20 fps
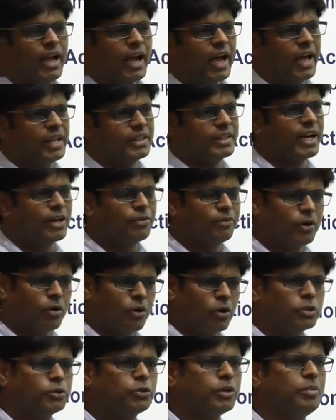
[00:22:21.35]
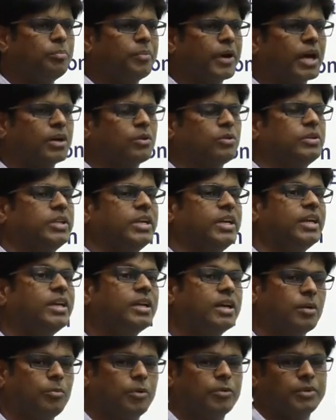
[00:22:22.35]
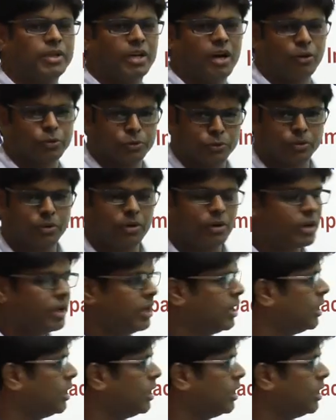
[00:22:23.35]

and that will also impact on the income of the household.